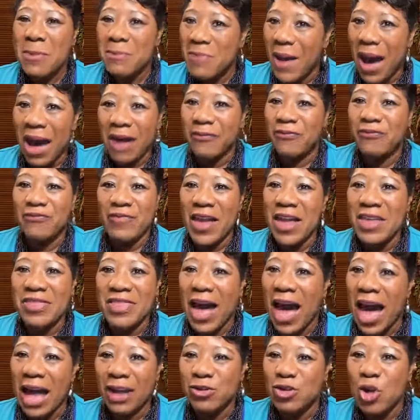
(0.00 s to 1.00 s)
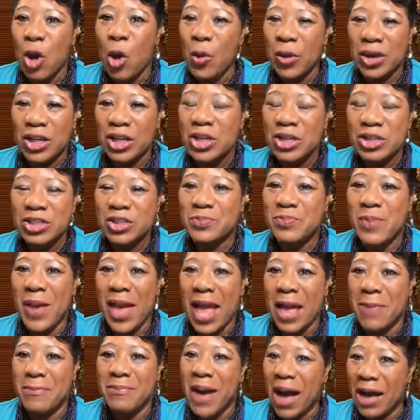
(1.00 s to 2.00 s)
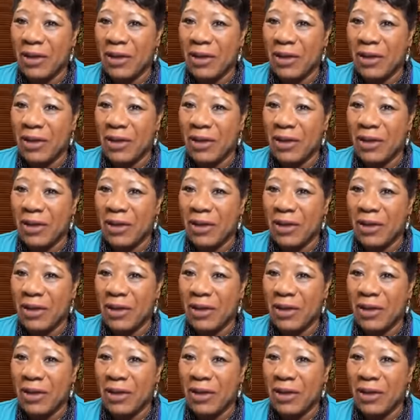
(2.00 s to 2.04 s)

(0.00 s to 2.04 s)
By faith, I know it looks bad.